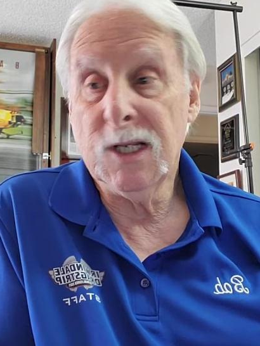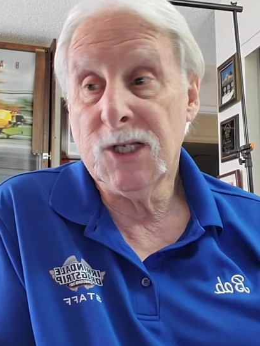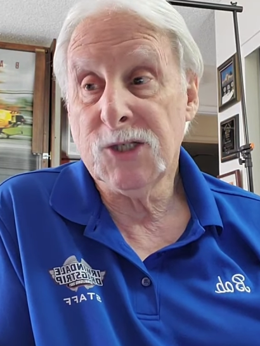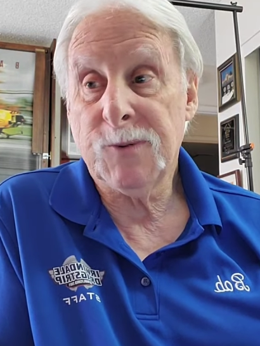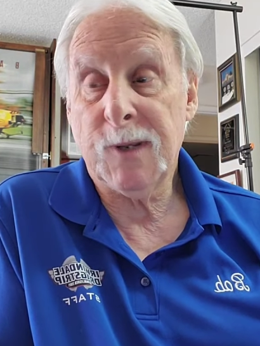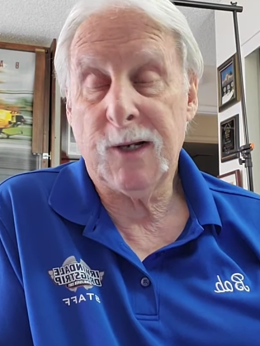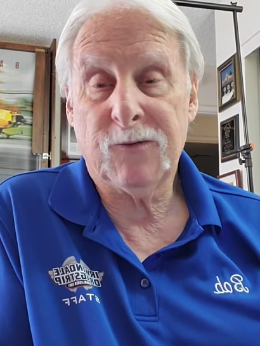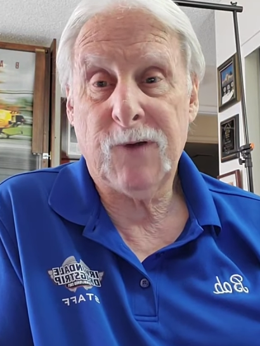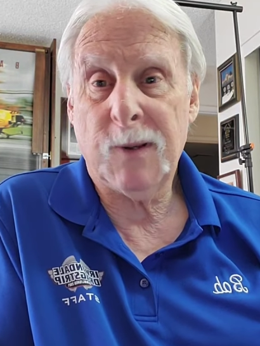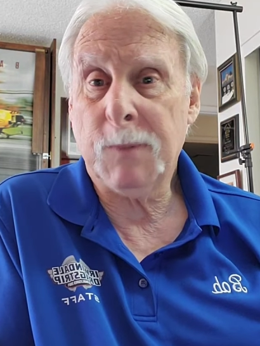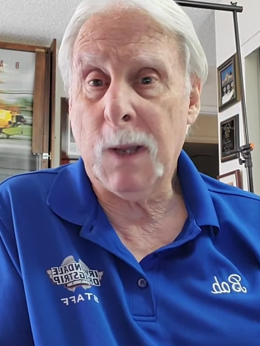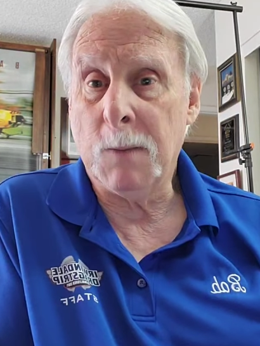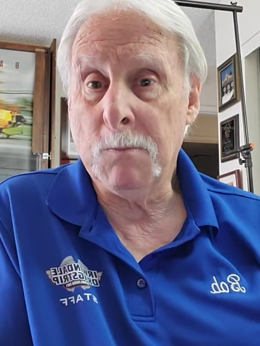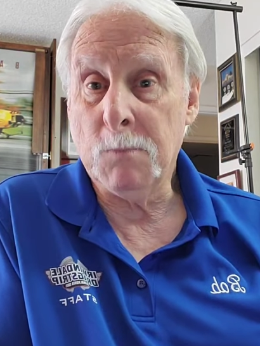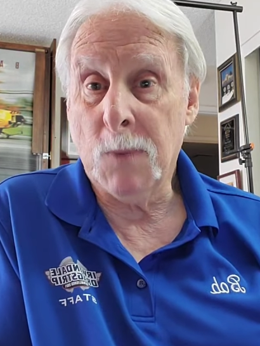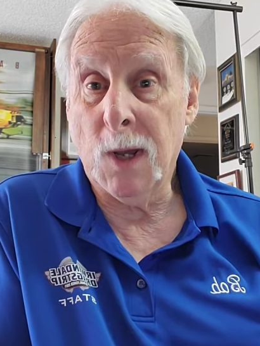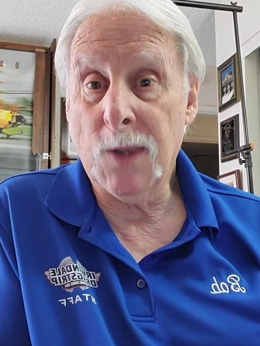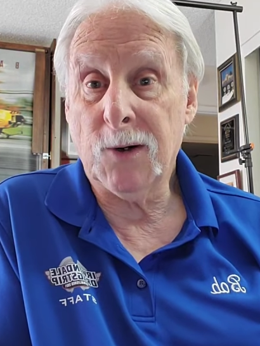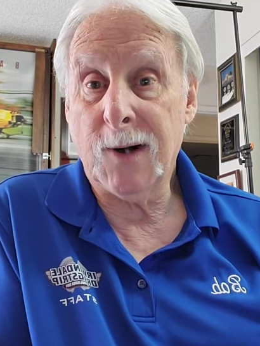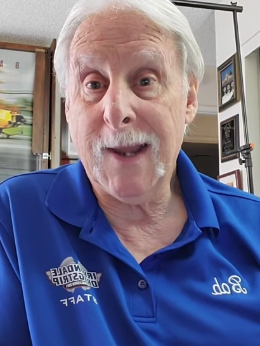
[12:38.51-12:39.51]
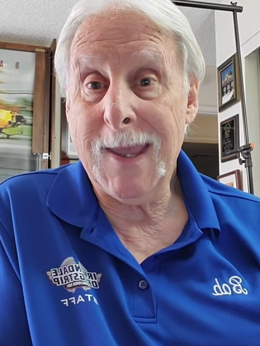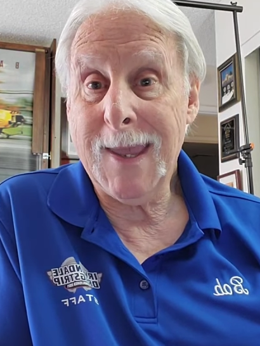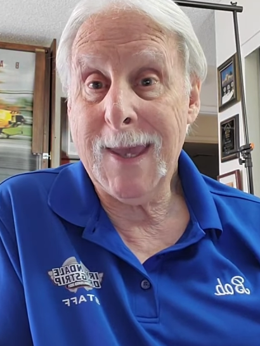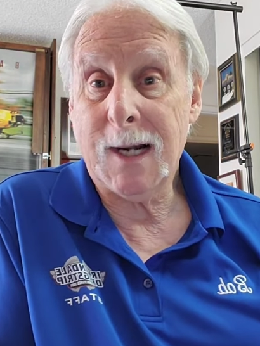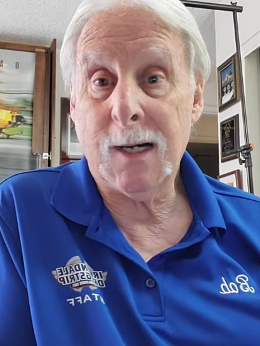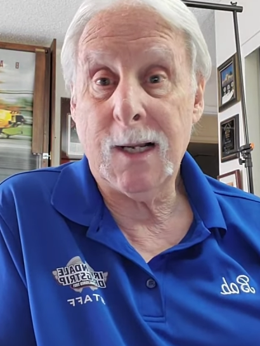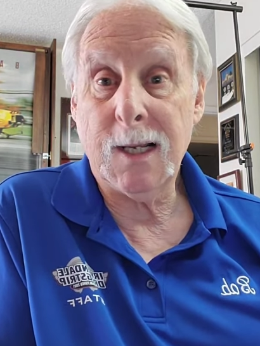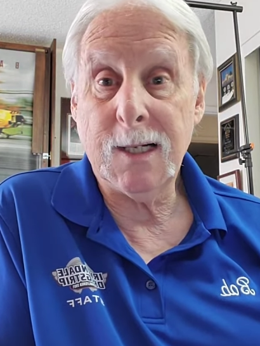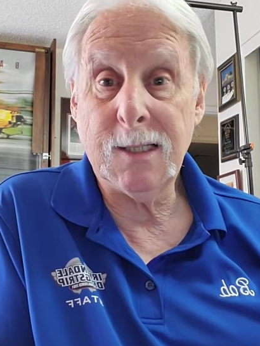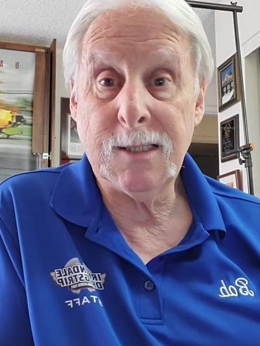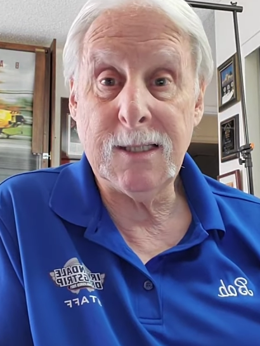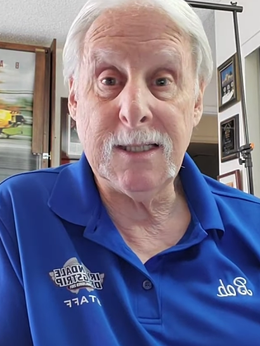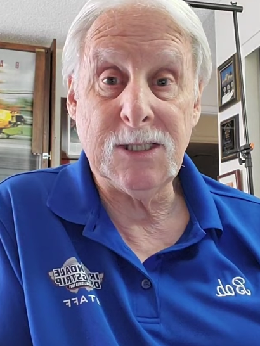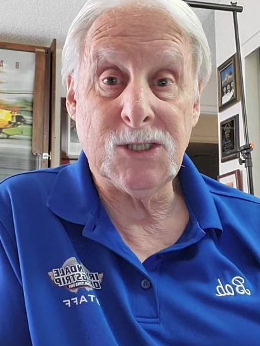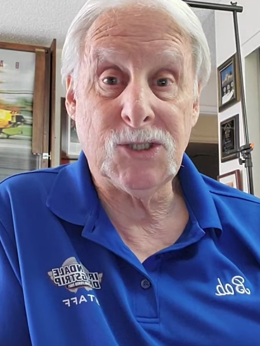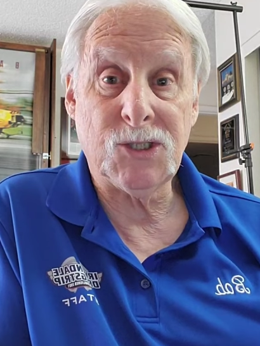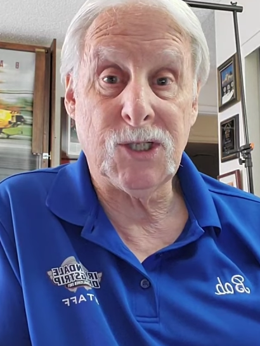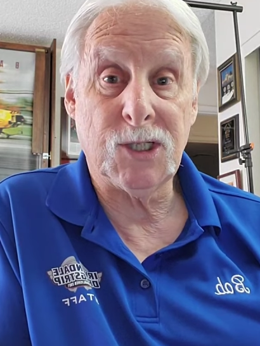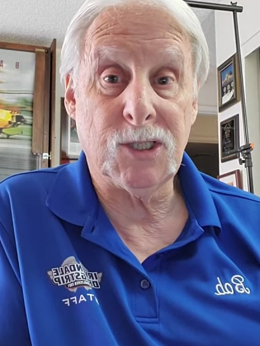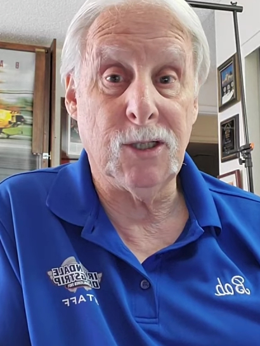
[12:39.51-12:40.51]
As a matter of fact, my mother had a
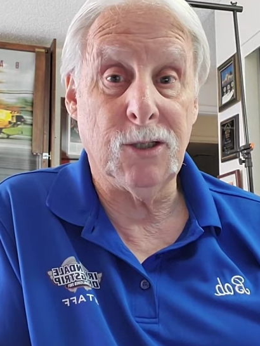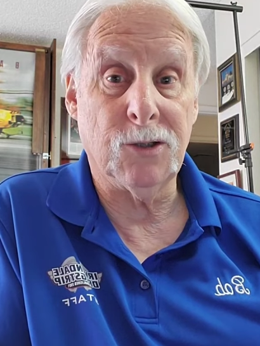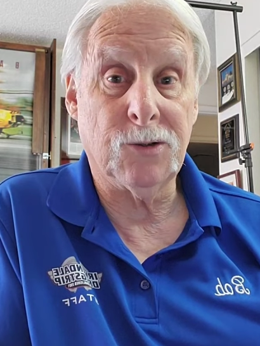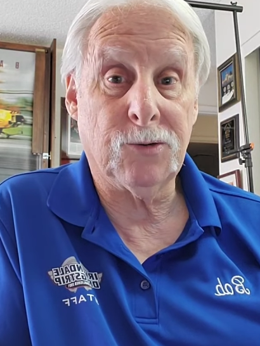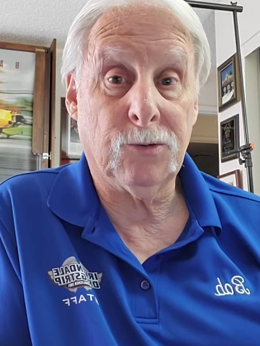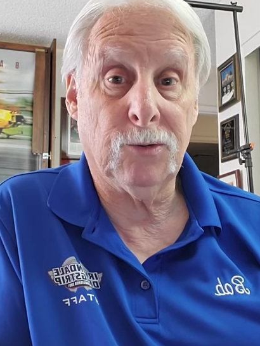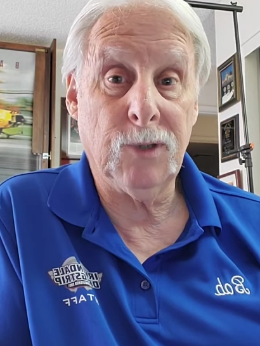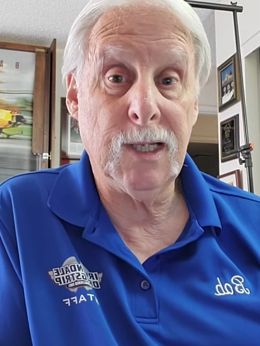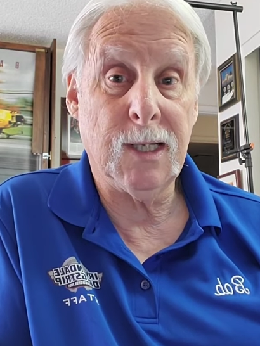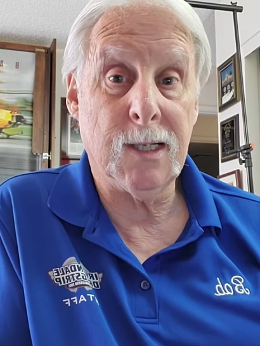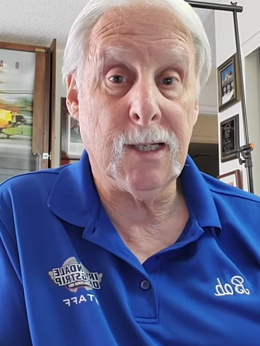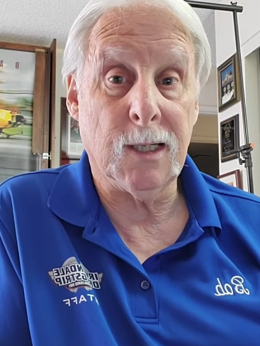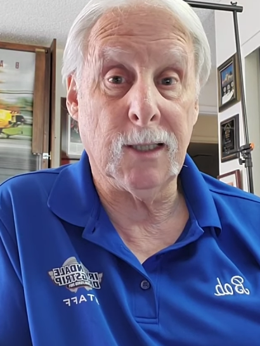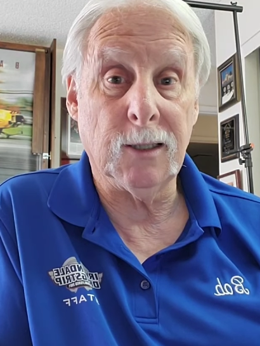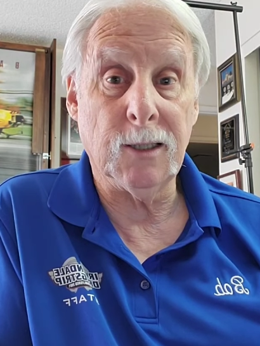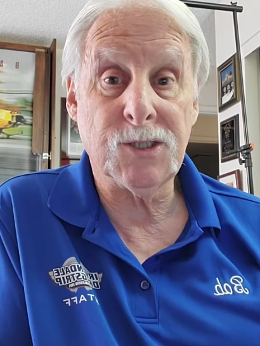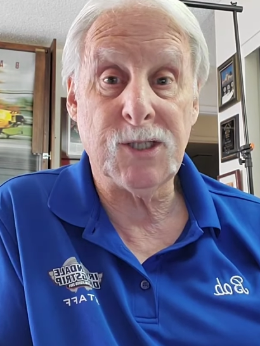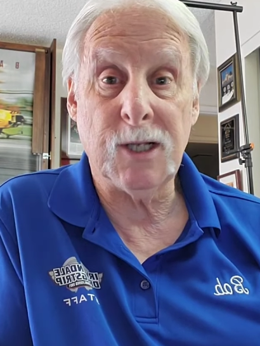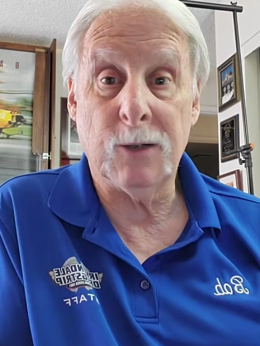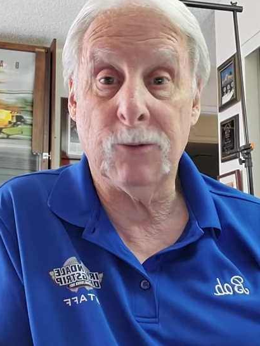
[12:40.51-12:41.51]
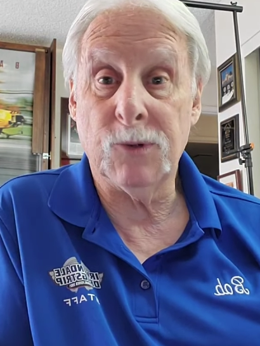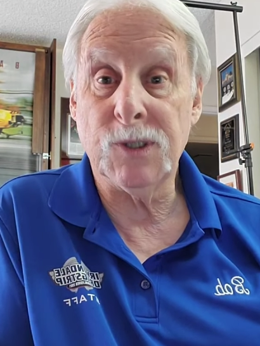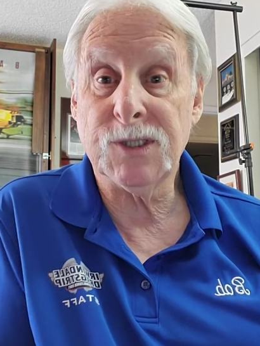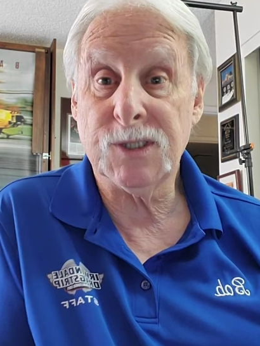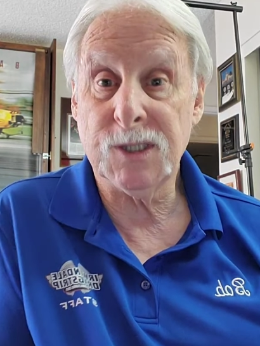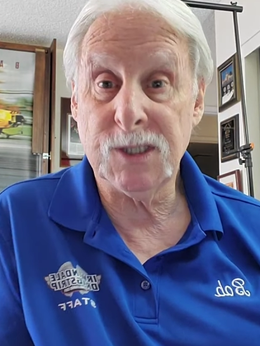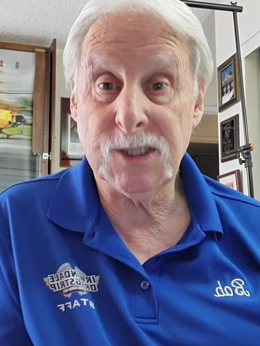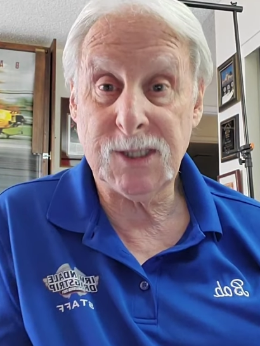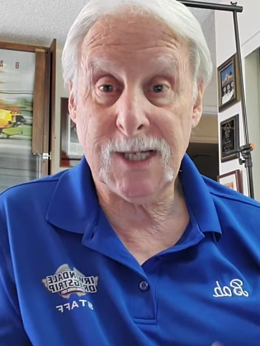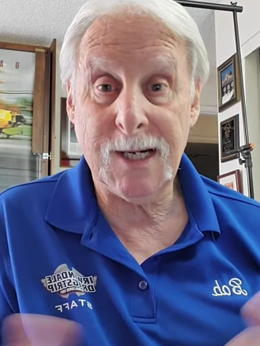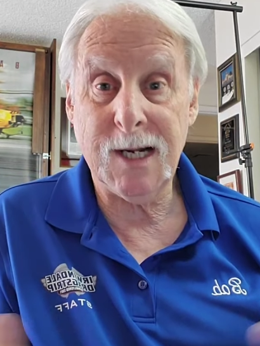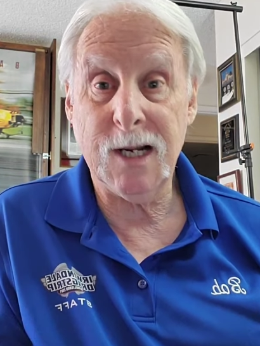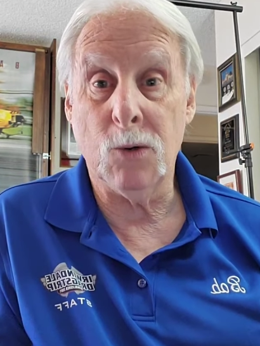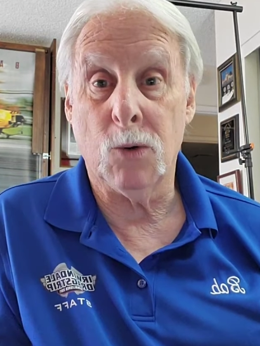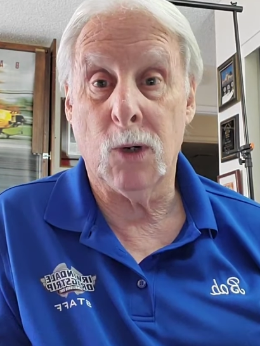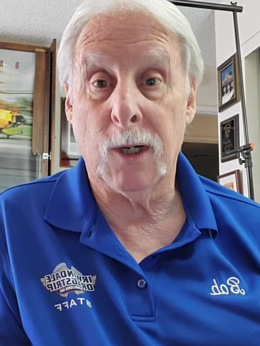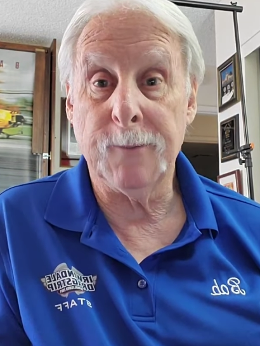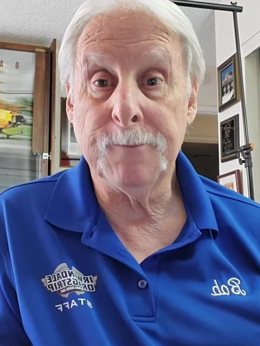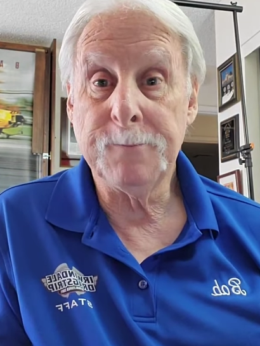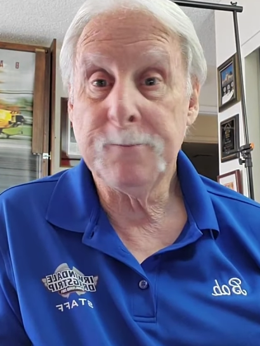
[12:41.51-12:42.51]
1963 Cutlass that was the tiny
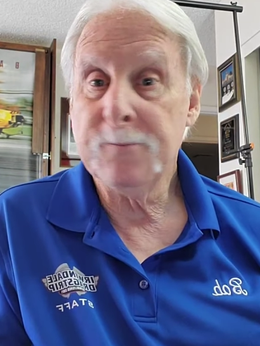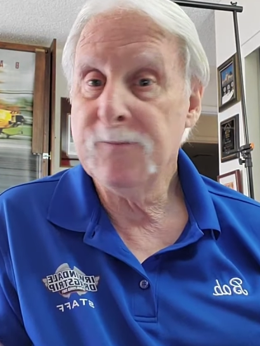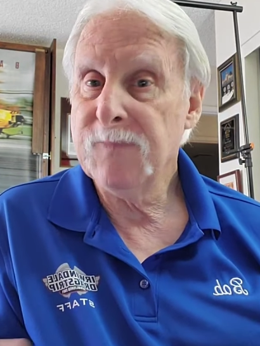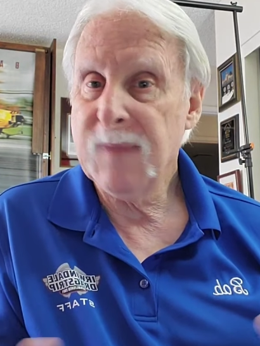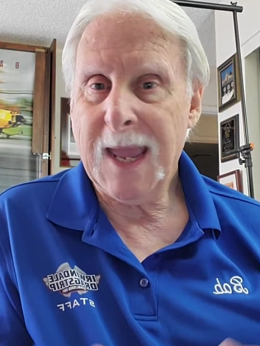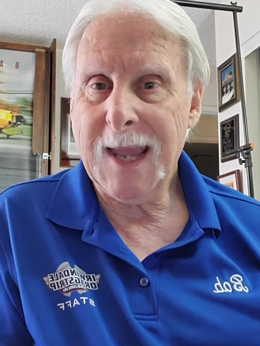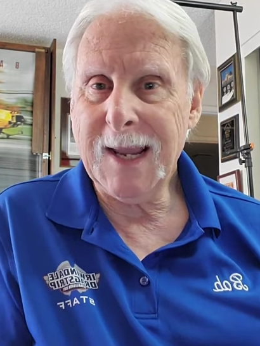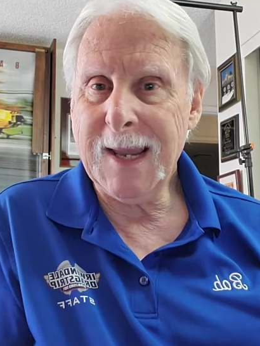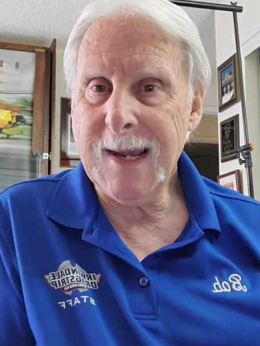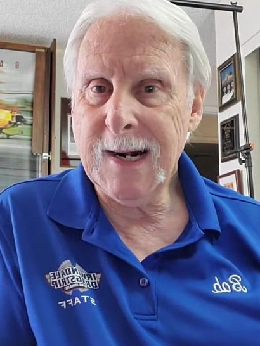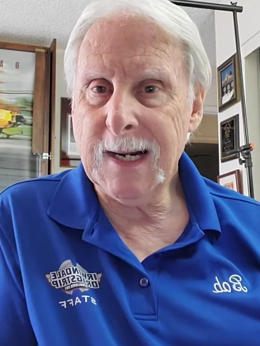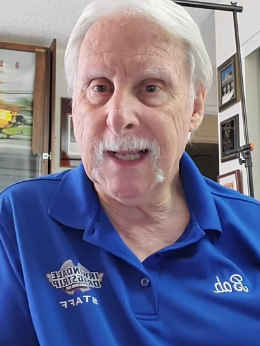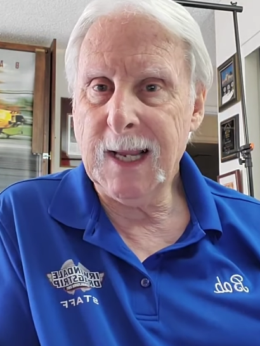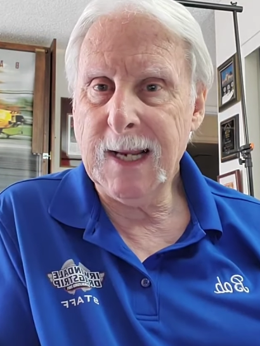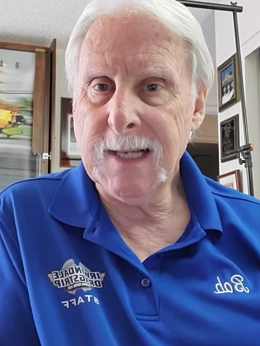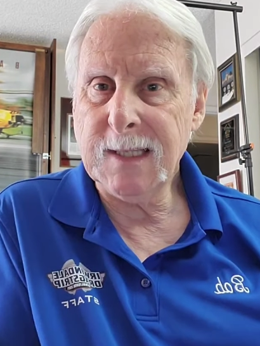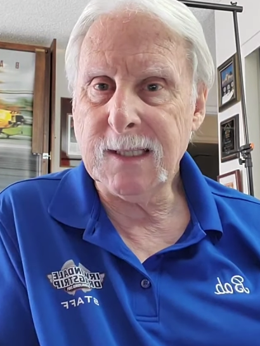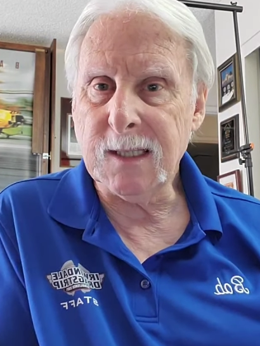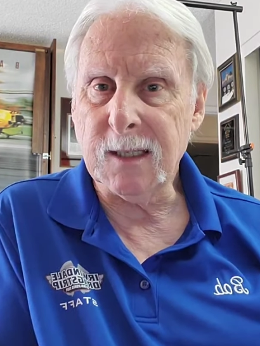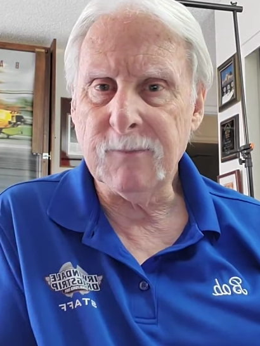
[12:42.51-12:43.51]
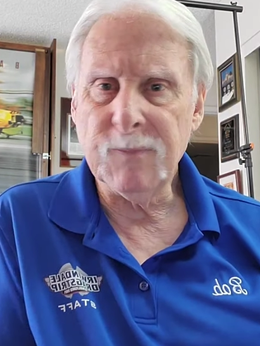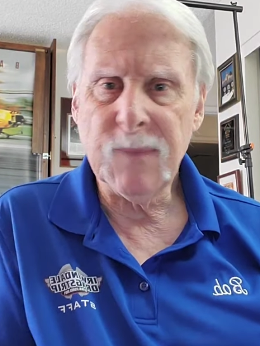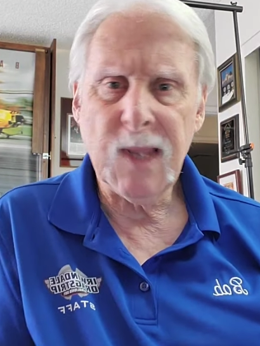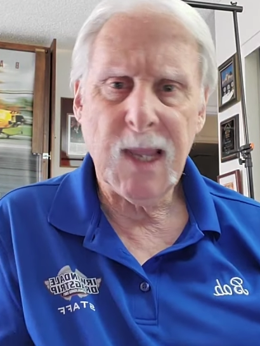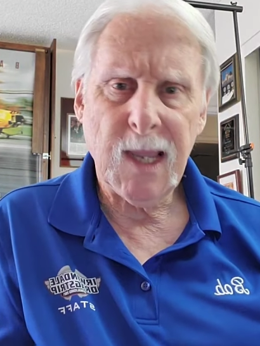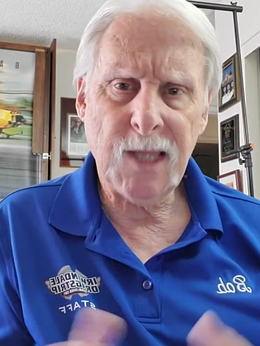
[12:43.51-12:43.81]
one. I kind of liked it.